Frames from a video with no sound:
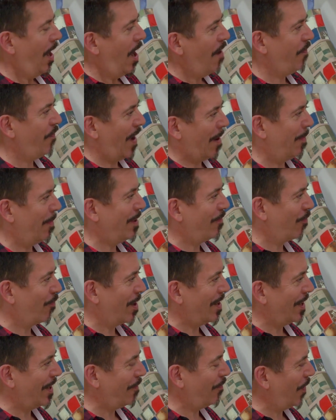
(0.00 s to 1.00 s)
a
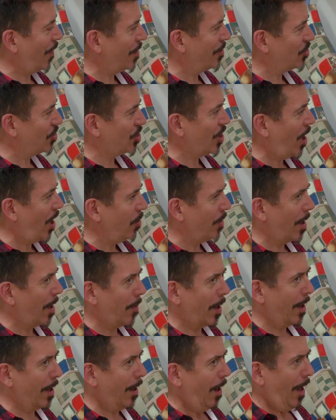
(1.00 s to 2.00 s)
family-friendly, fun show, and
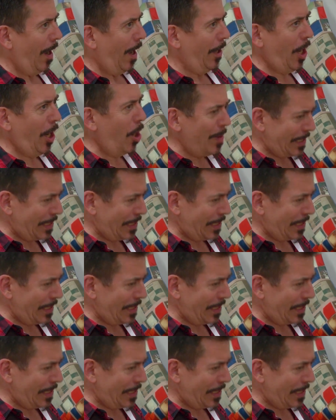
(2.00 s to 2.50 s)
I'm like, no,